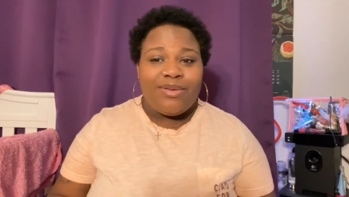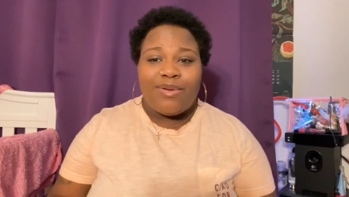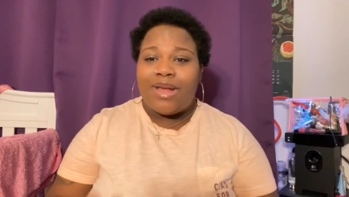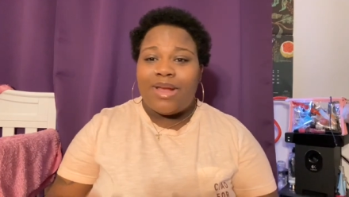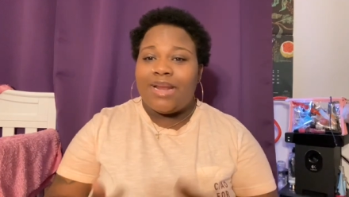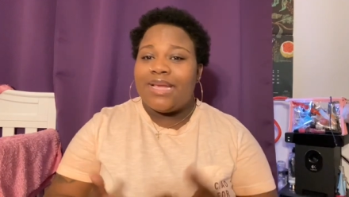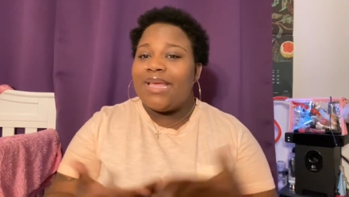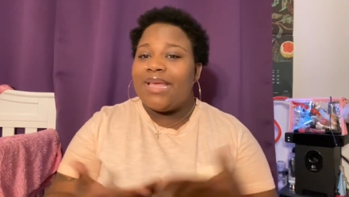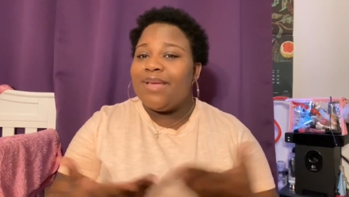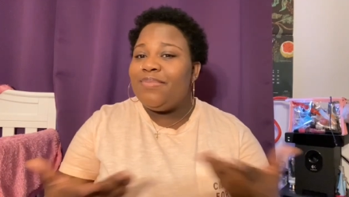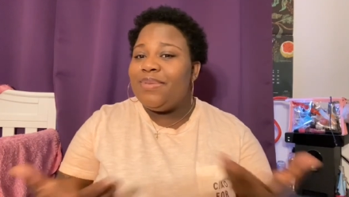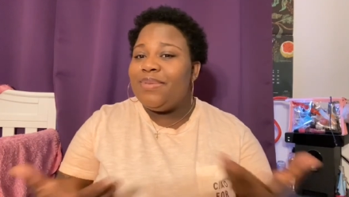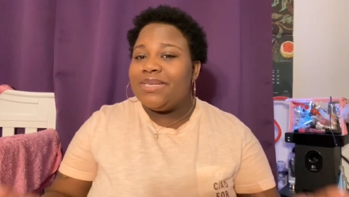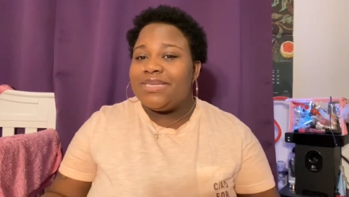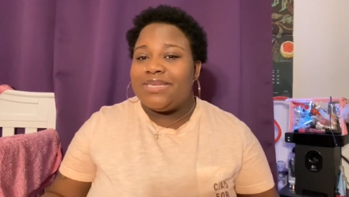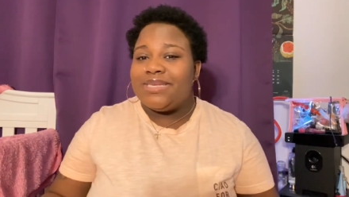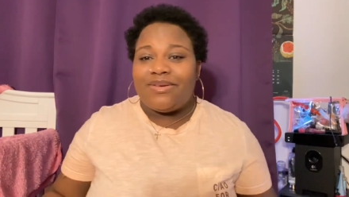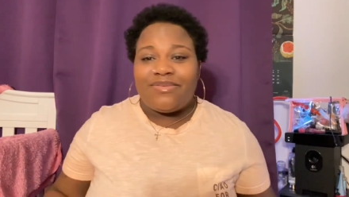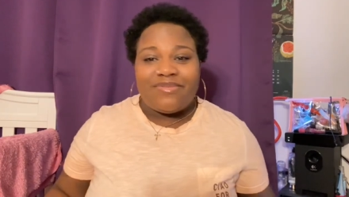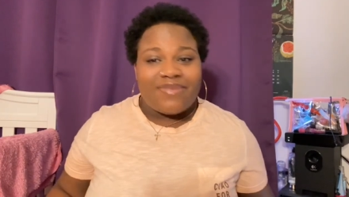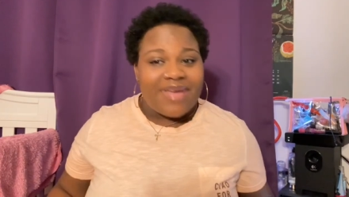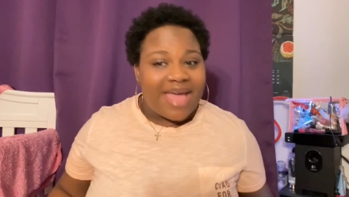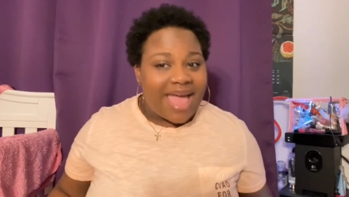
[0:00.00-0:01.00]
You got to keep
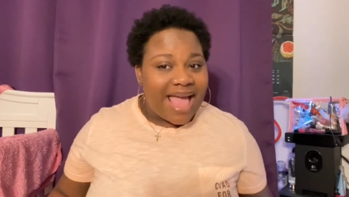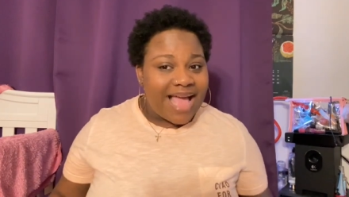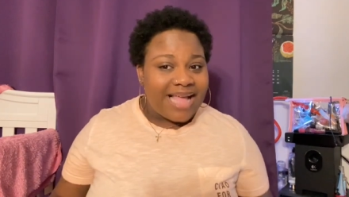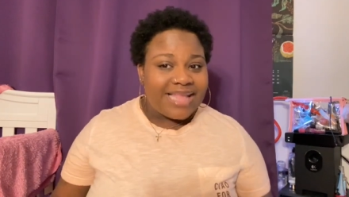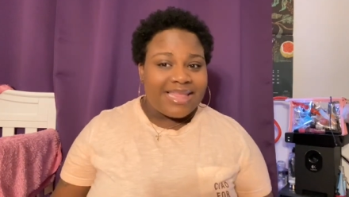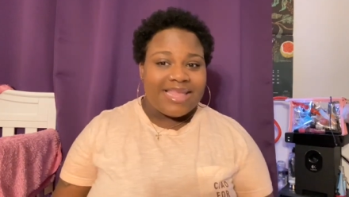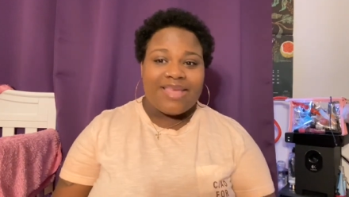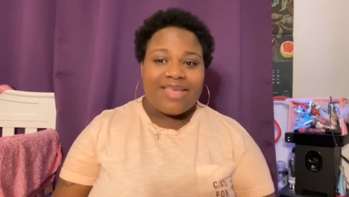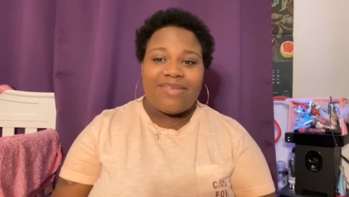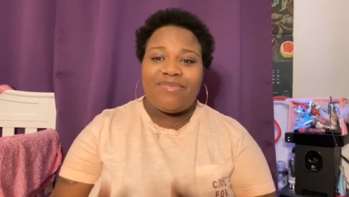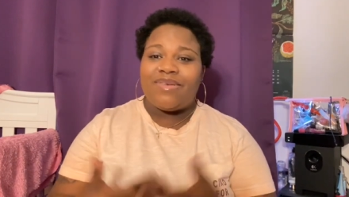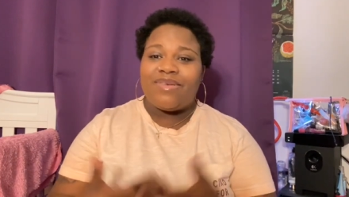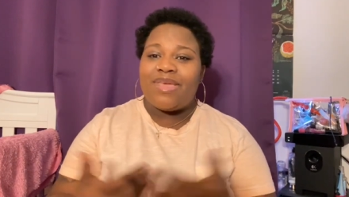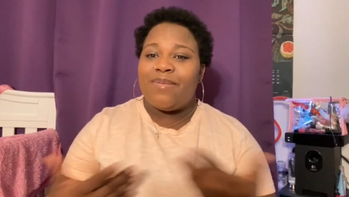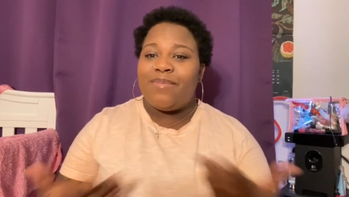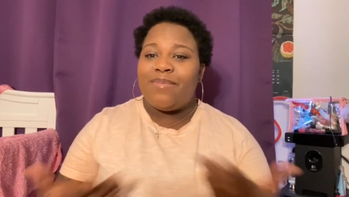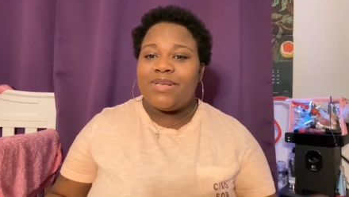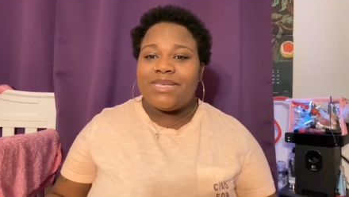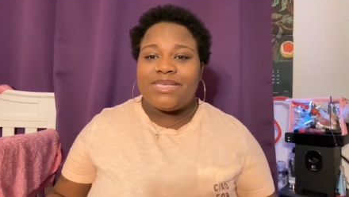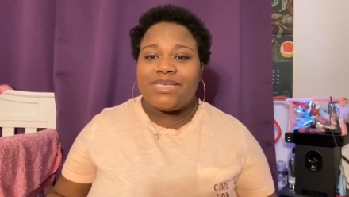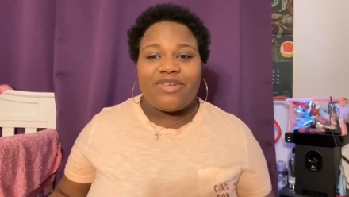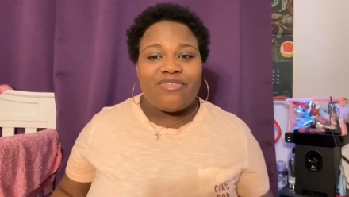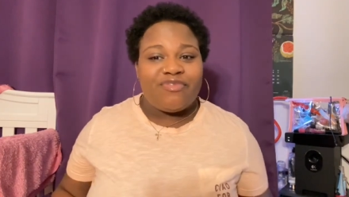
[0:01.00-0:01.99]
yourself active,
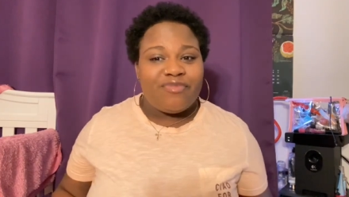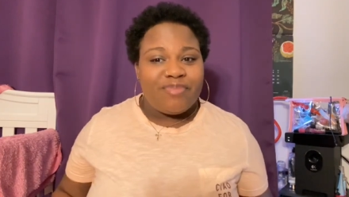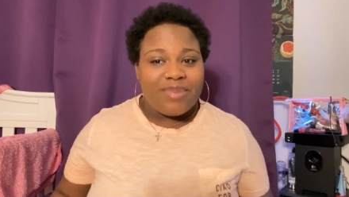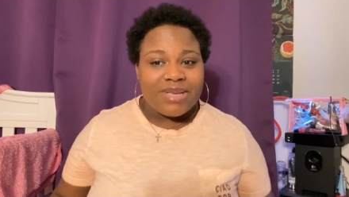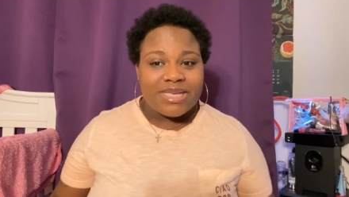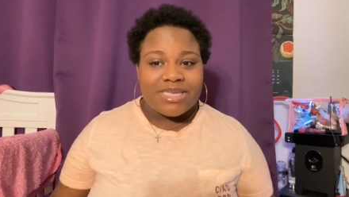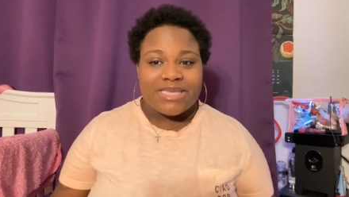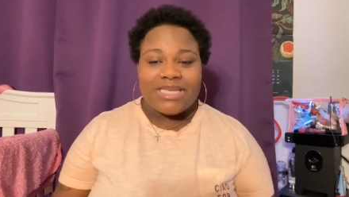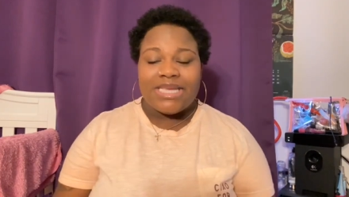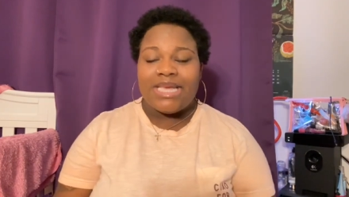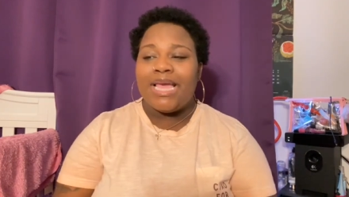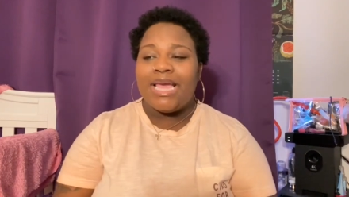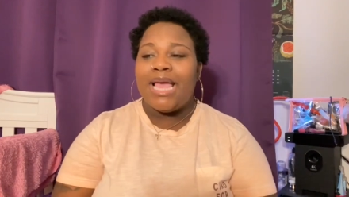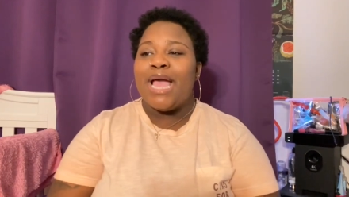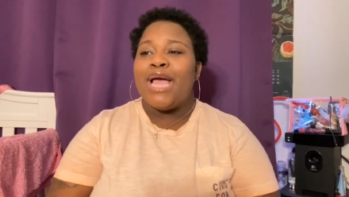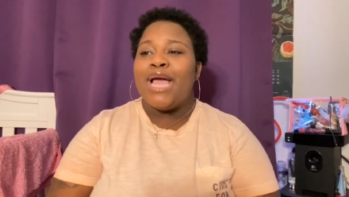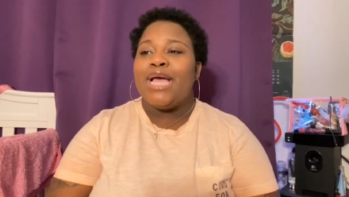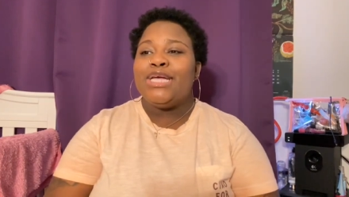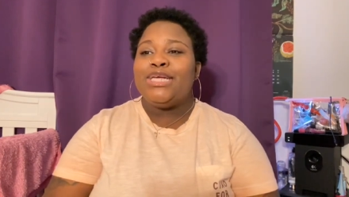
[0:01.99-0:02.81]
keep yourself busy.